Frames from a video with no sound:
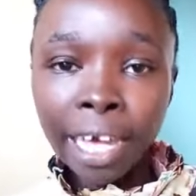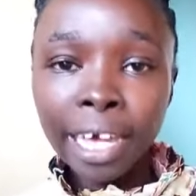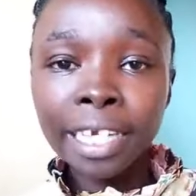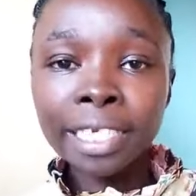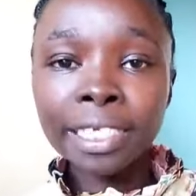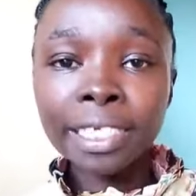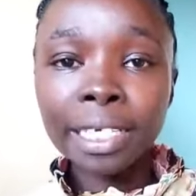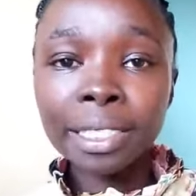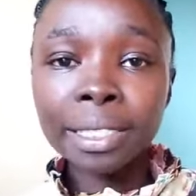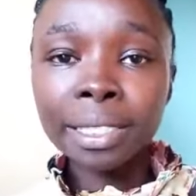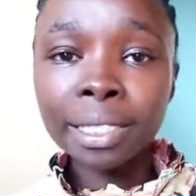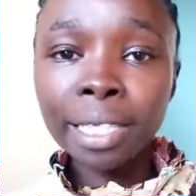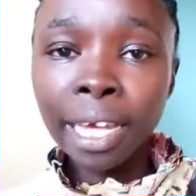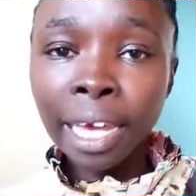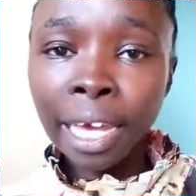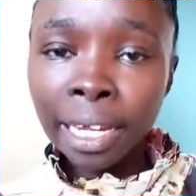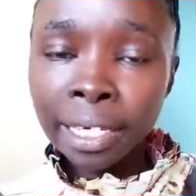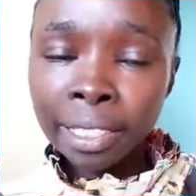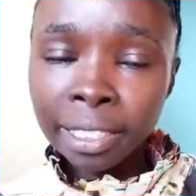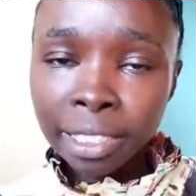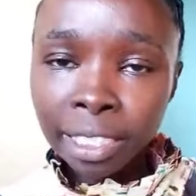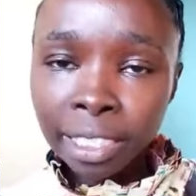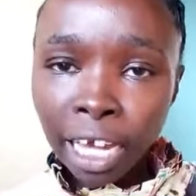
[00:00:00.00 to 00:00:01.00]
it has
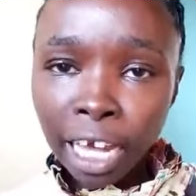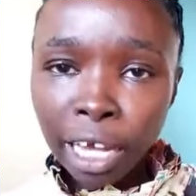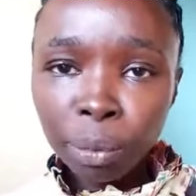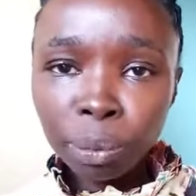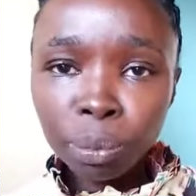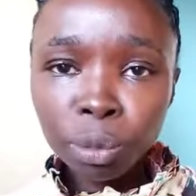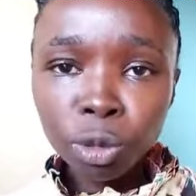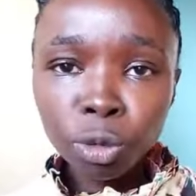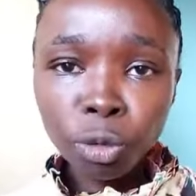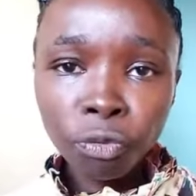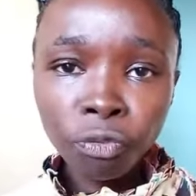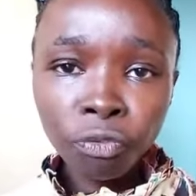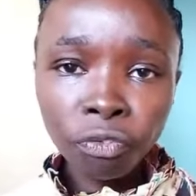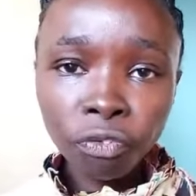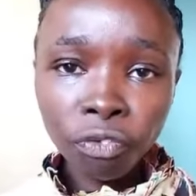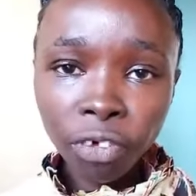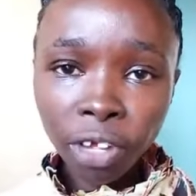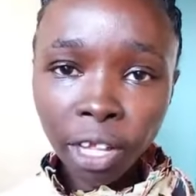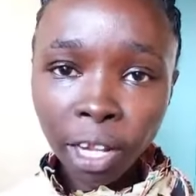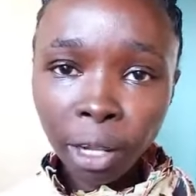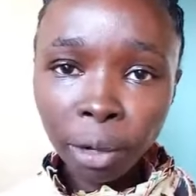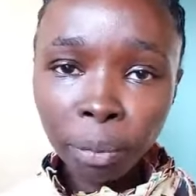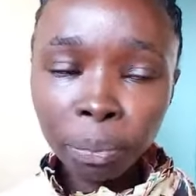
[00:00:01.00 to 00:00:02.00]
taken time to
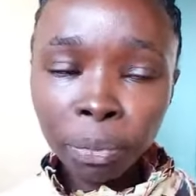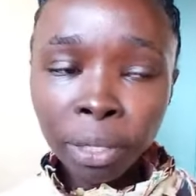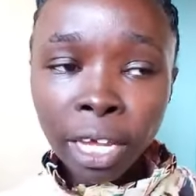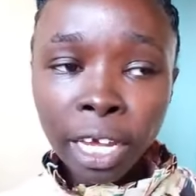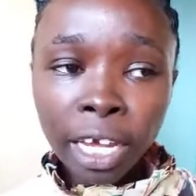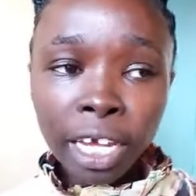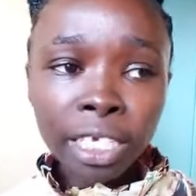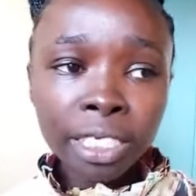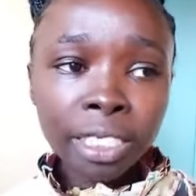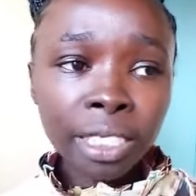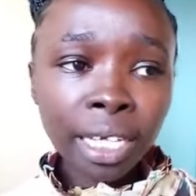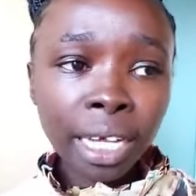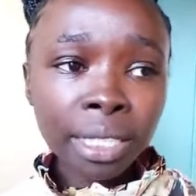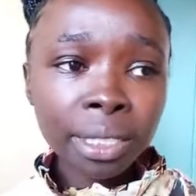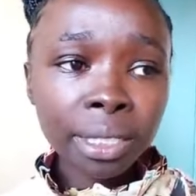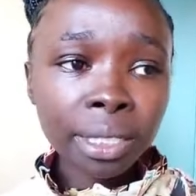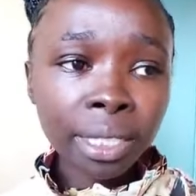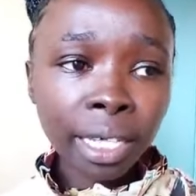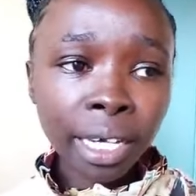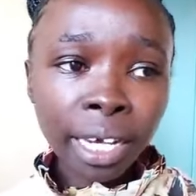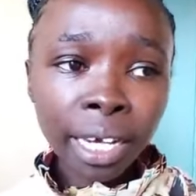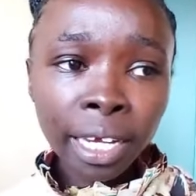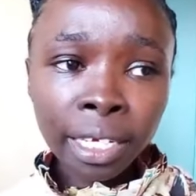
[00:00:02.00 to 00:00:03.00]
film, it has
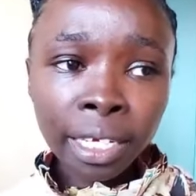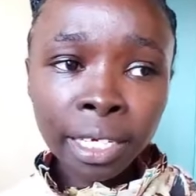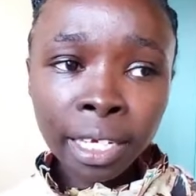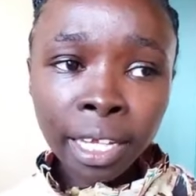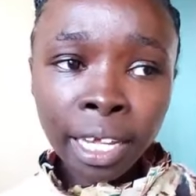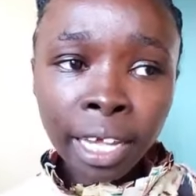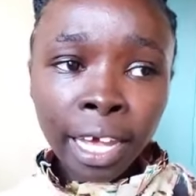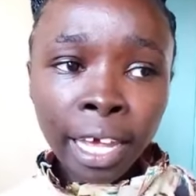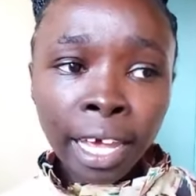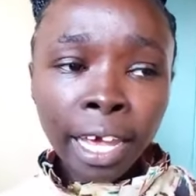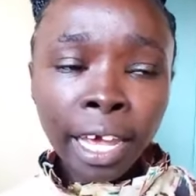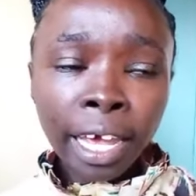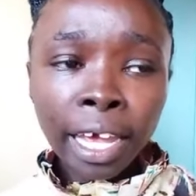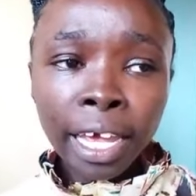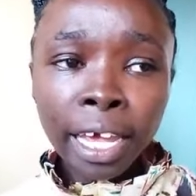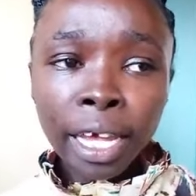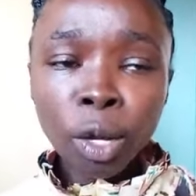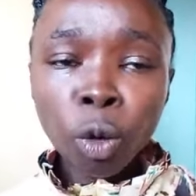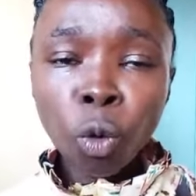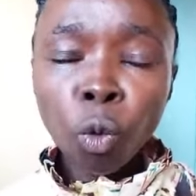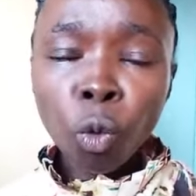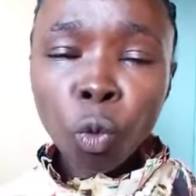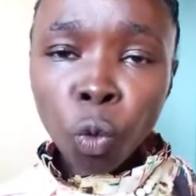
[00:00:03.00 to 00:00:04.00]
taken
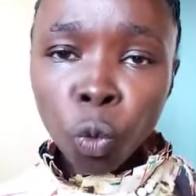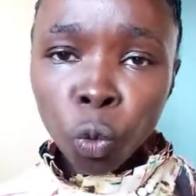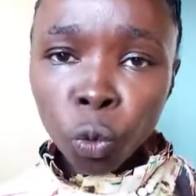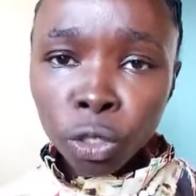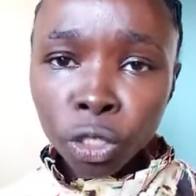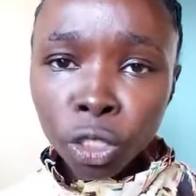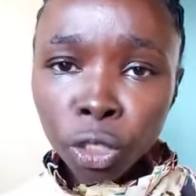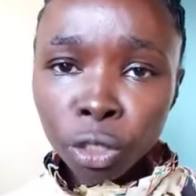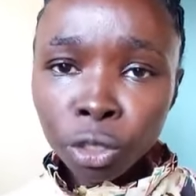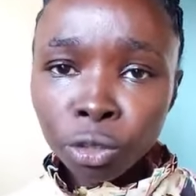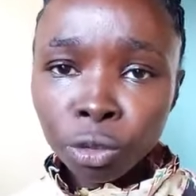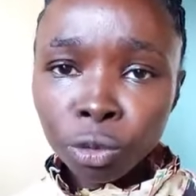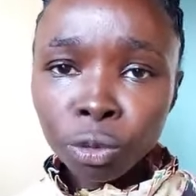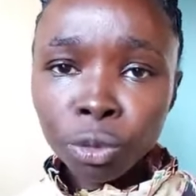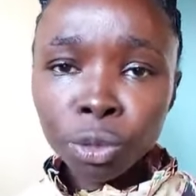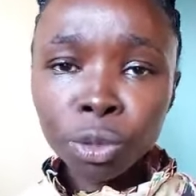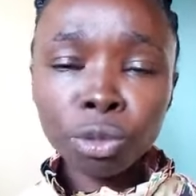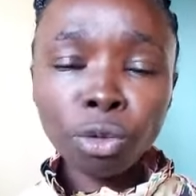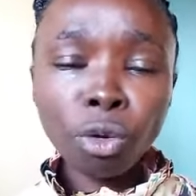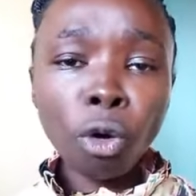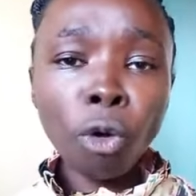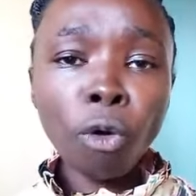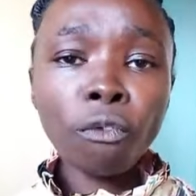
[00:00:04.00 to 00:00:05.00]
a good
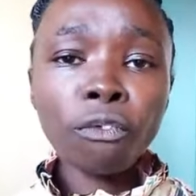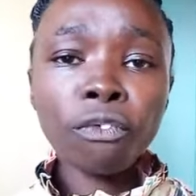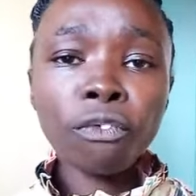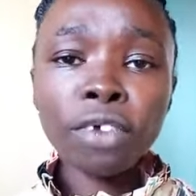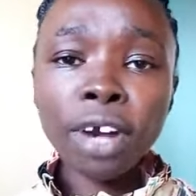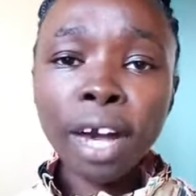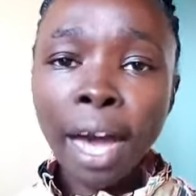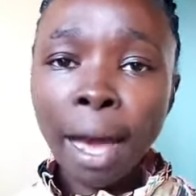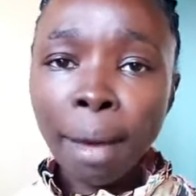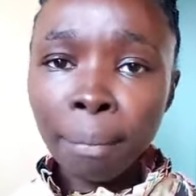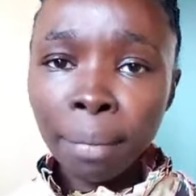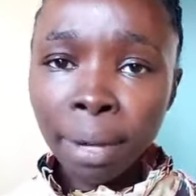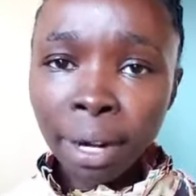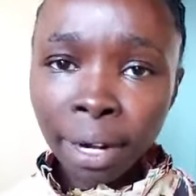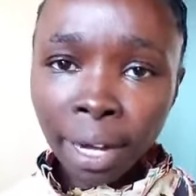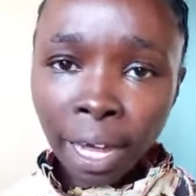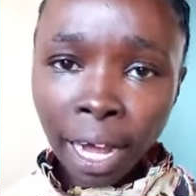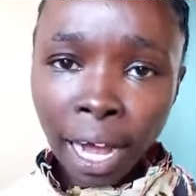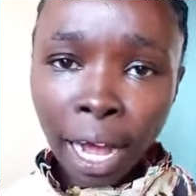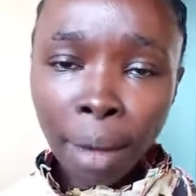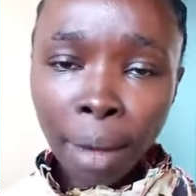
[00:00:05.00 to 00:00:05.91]
use of camera